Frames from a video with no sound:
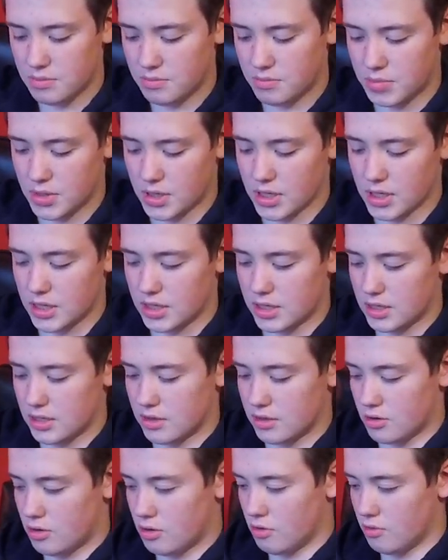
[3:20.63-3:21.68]
But
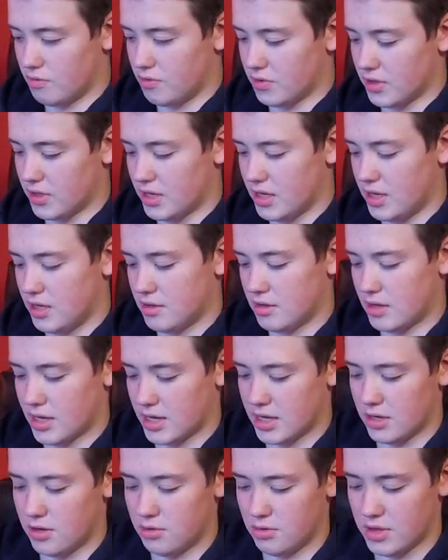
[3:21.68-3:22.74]
hopefully I
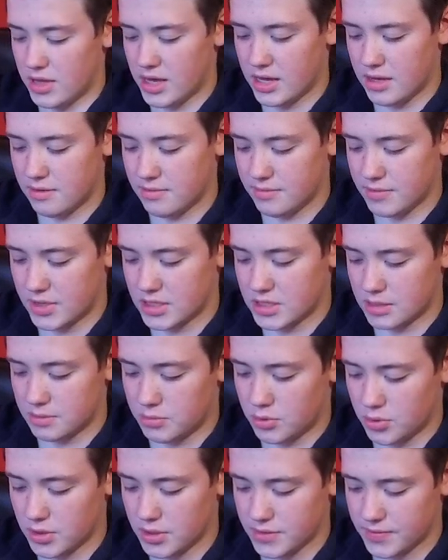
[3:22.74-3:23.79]
can do that at some
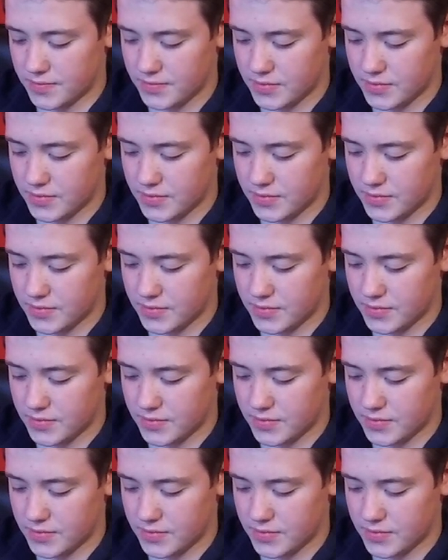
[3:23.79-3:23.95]
point.